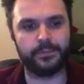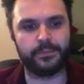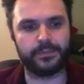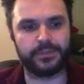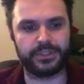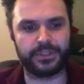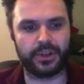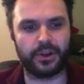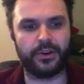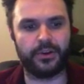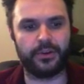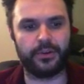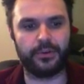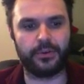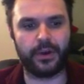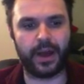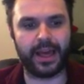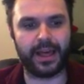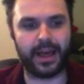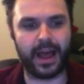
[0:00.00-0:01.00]
So
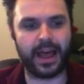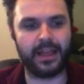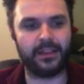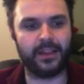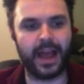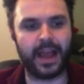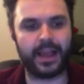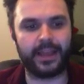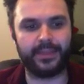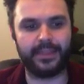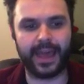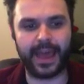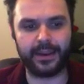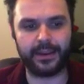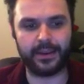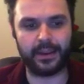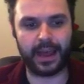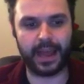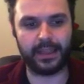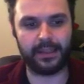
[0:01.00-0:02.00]
I like
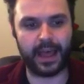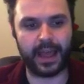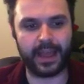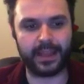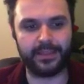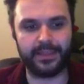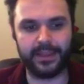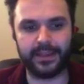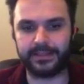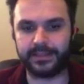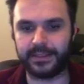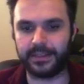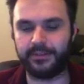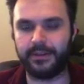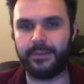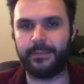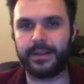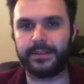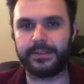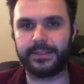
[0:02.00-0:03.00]
that. I like the
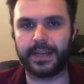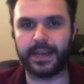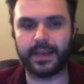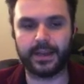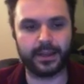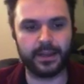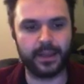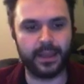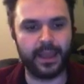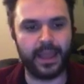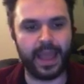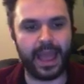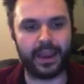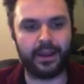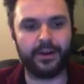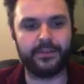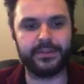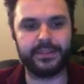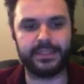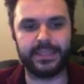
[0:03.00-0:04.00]
auxiliary melter. And
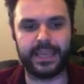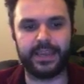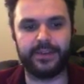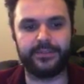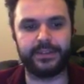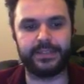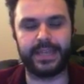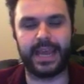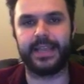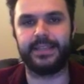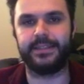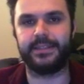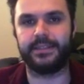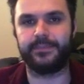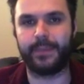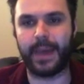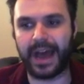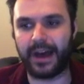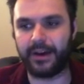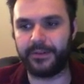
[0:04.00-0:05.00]
obviously he retains his
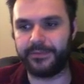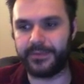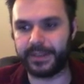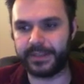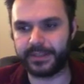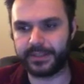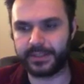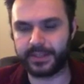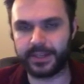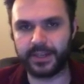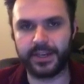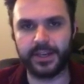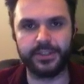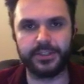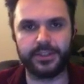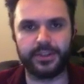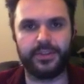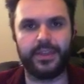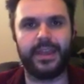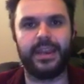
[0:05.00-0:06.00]
power fist,
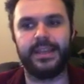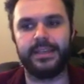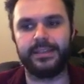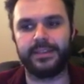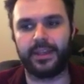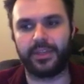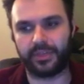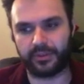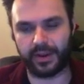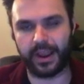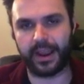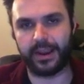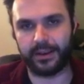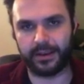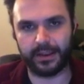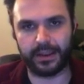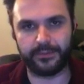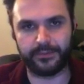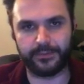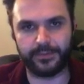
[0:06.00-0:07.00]
so then he's a threat
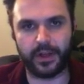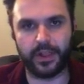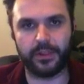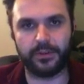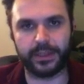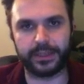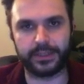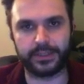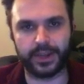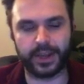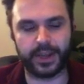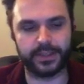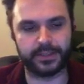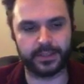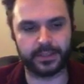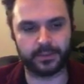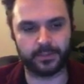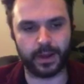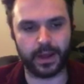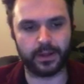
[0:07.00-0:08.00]
in following turns
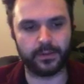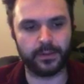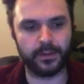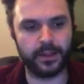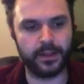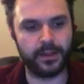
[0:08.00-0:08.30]
as well.